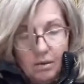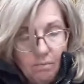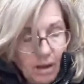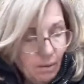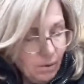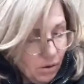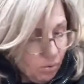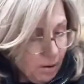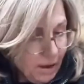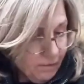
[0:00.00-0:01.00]
Right, we're
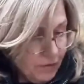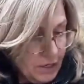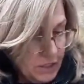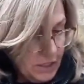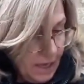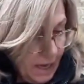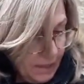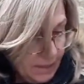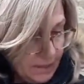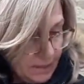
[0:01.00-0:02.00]
not quite finished
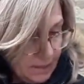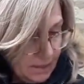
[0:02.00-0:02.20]
yet.